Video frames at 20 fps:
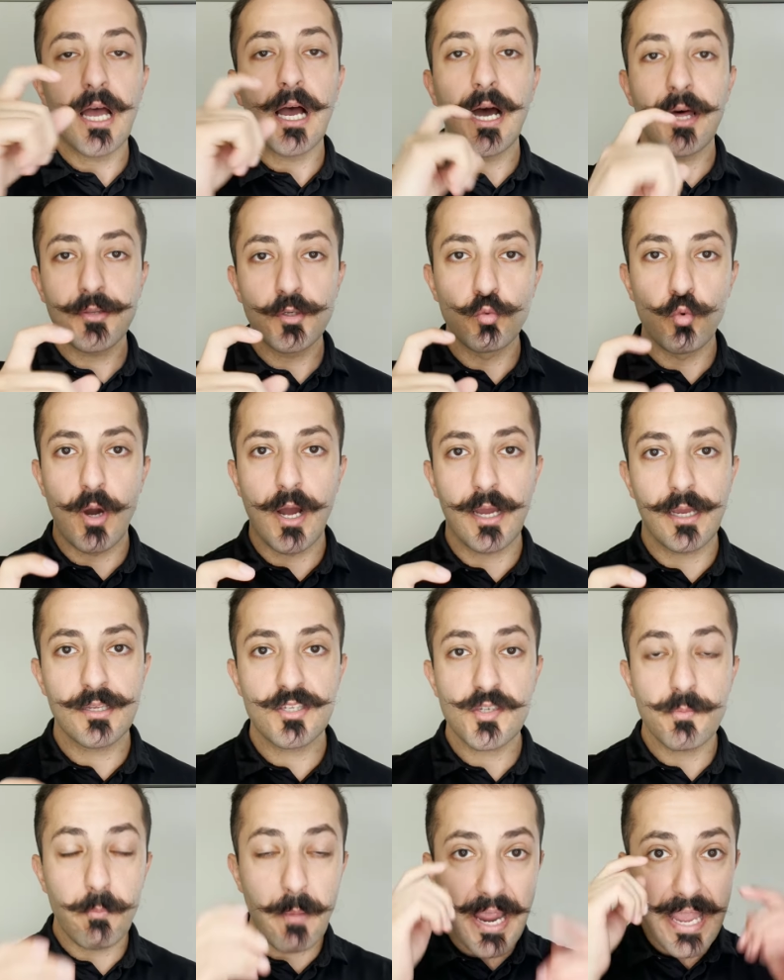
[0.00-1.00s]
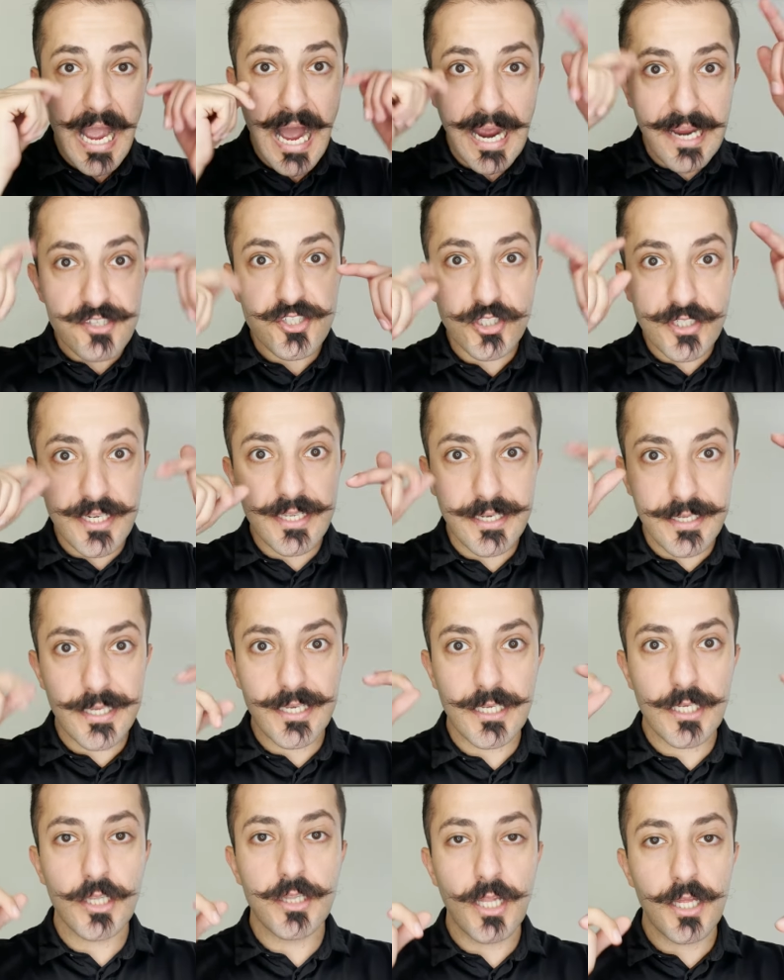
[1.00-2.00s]
Otherwise, my eyes are gonna
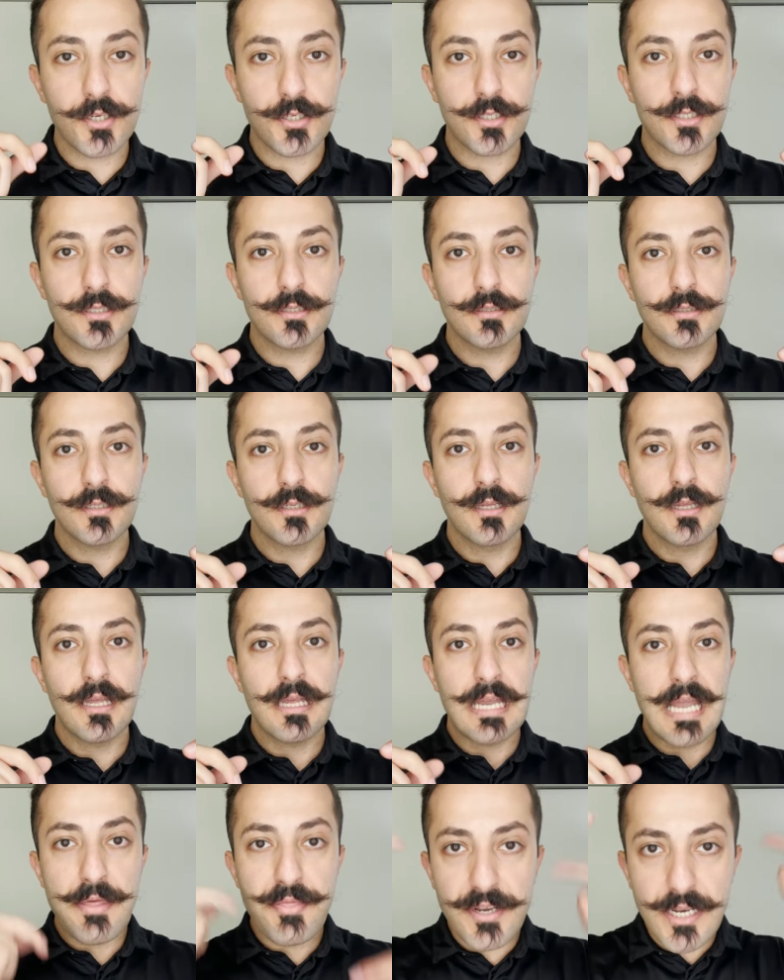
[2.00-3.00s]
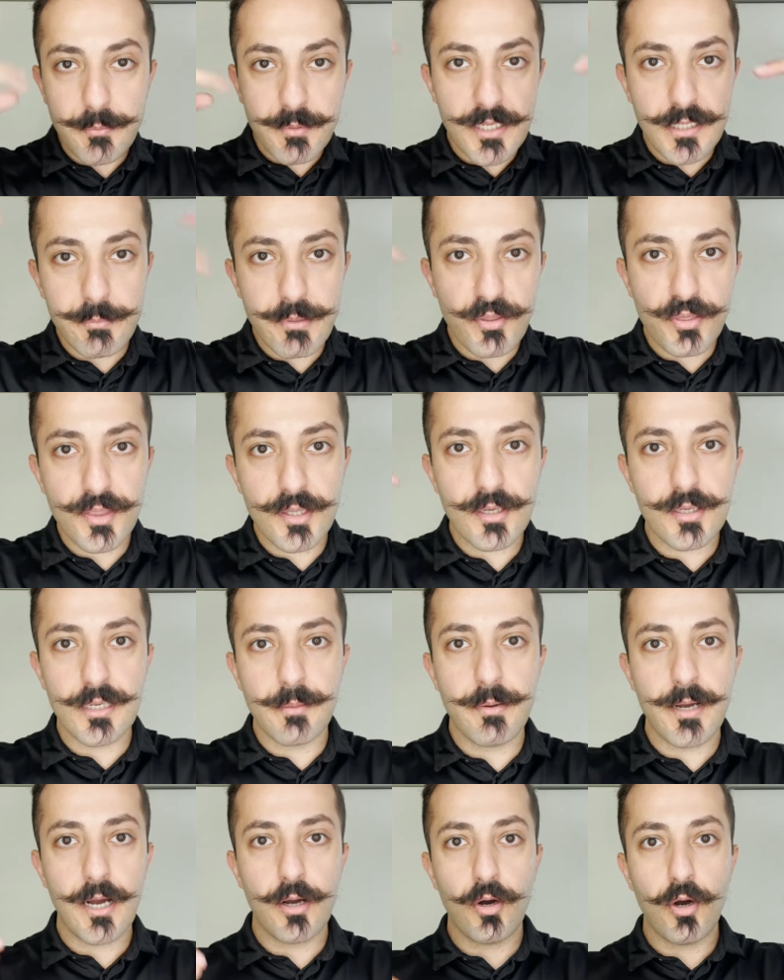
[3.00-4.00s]
get cluttered and then I'm gonna be thinking
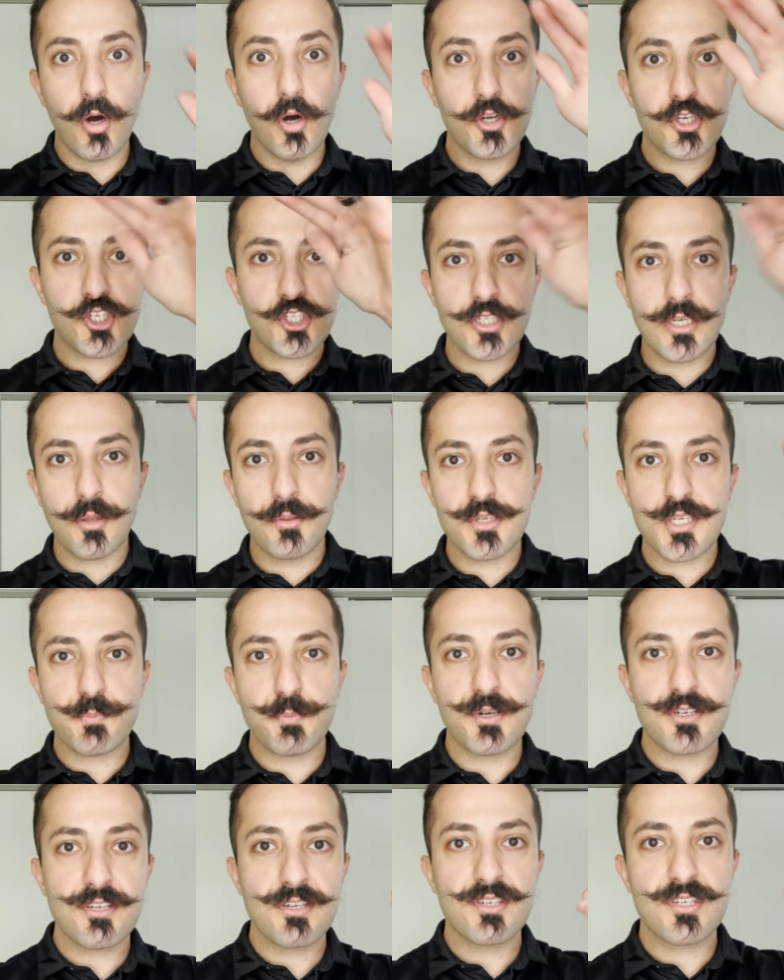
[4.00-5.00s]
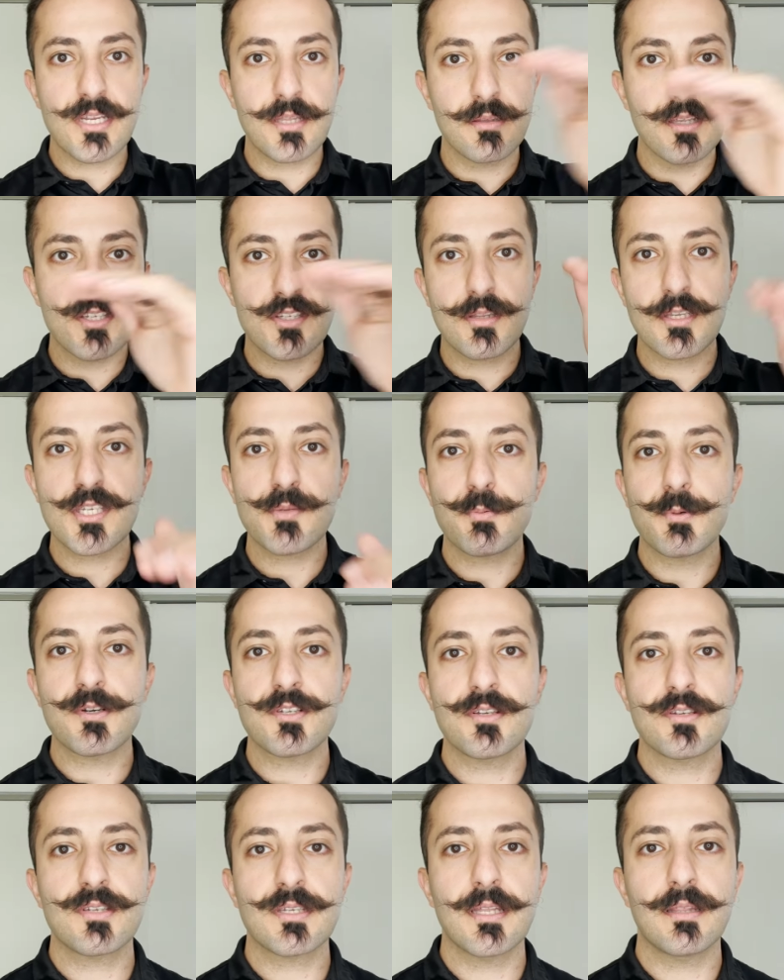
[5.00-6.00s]
about, oh shit, this person said this, this
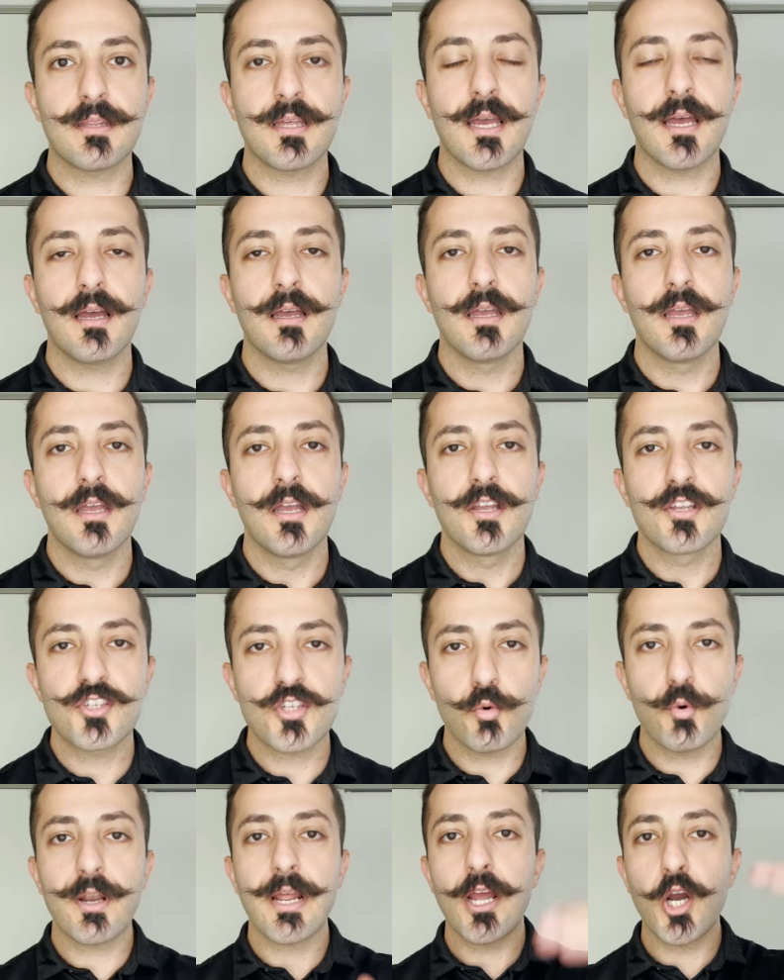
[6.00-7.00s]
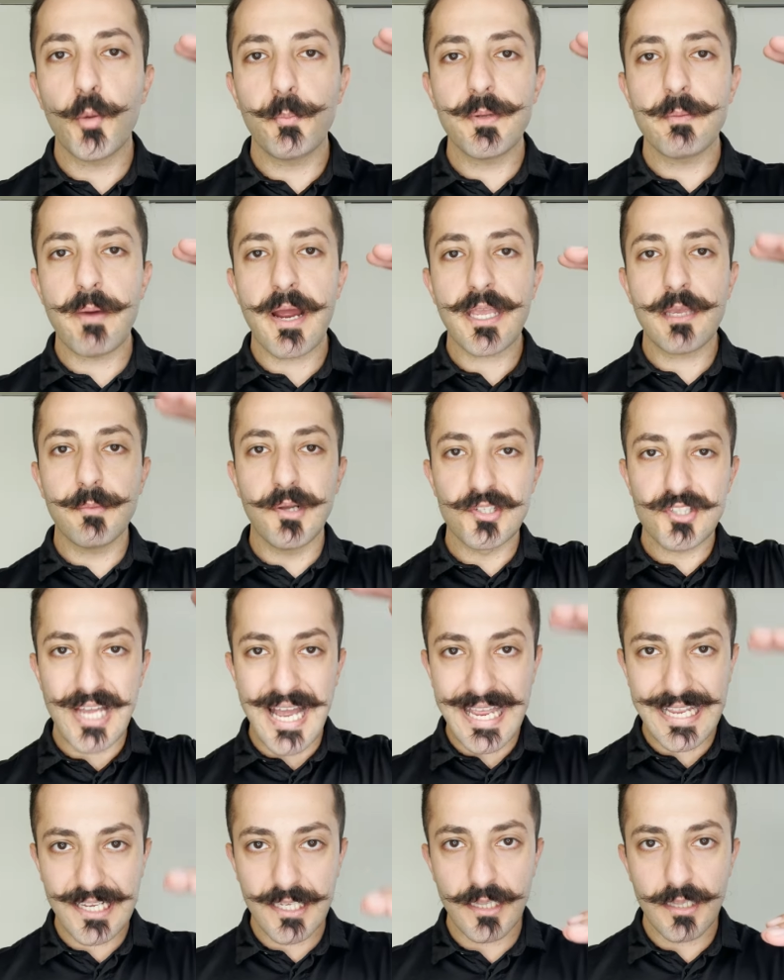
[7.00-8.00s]
person said that. So when I open my emails,
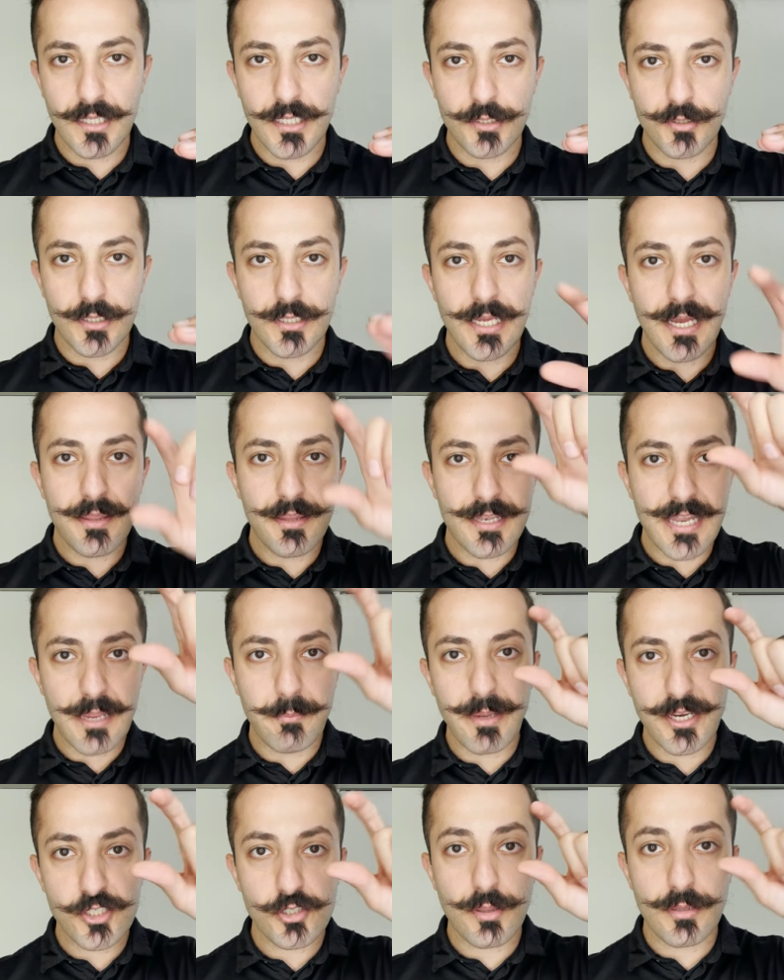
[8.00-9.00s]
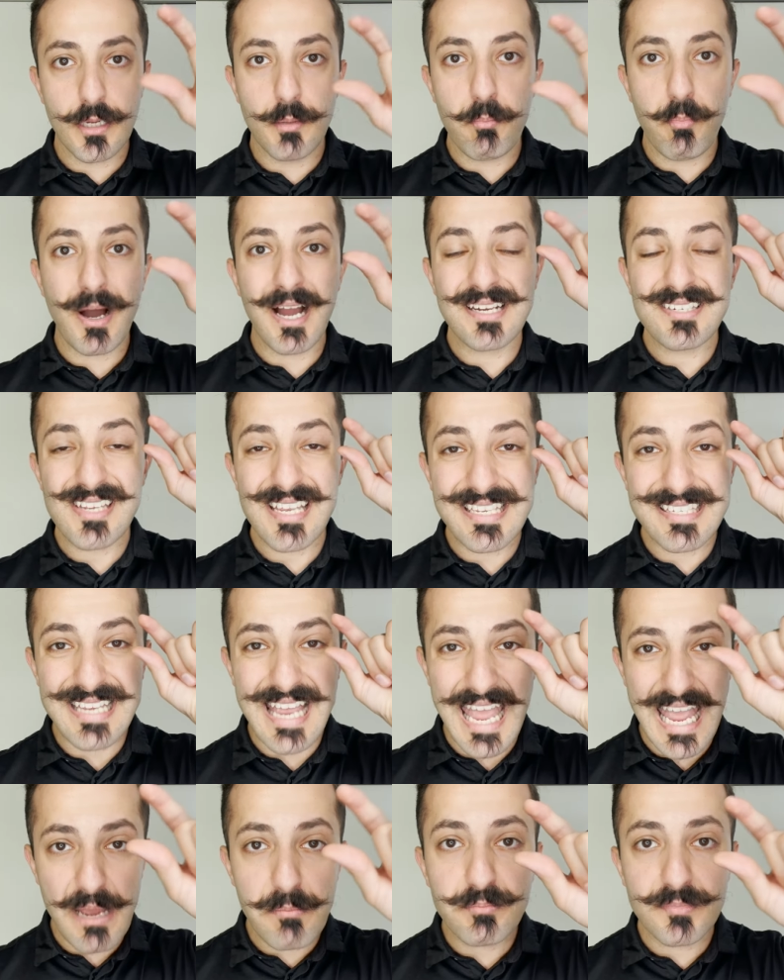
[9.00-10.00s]
I clear it and then I make sure the inbox is
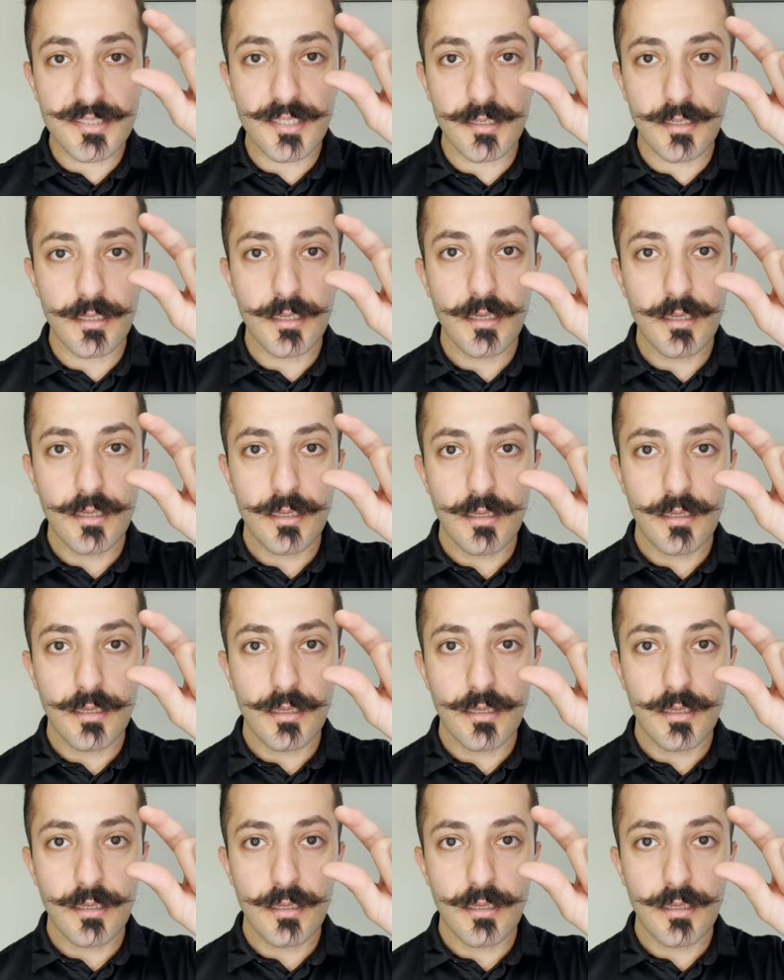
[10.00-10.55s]
empty.